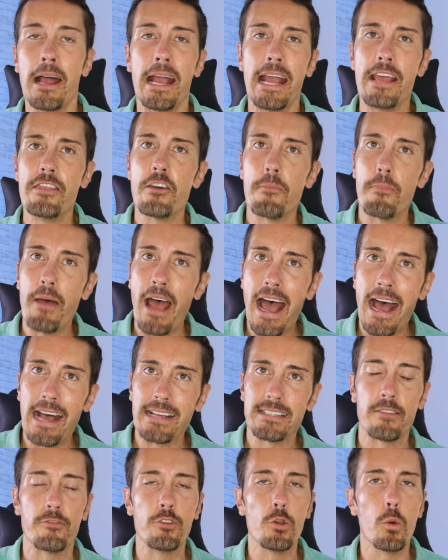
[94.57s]
In the
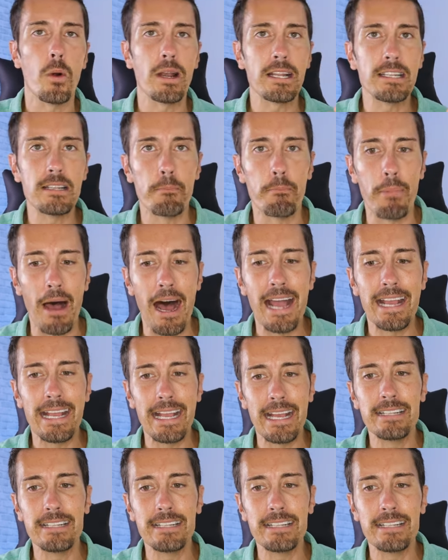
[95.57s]
past, if you wanted to buy